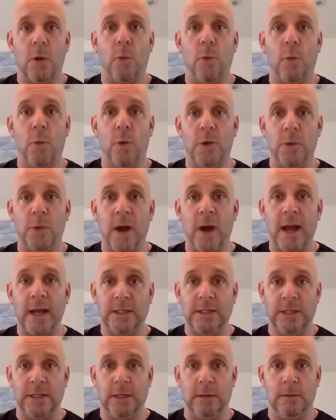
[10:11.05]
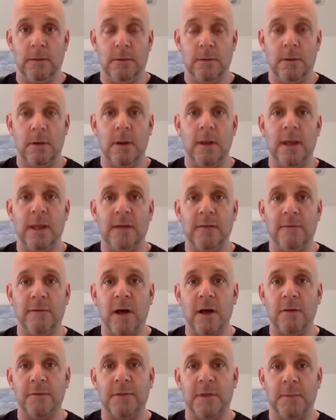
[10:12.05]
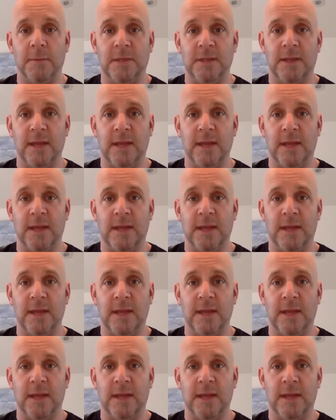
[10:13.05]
What do I do? Involve them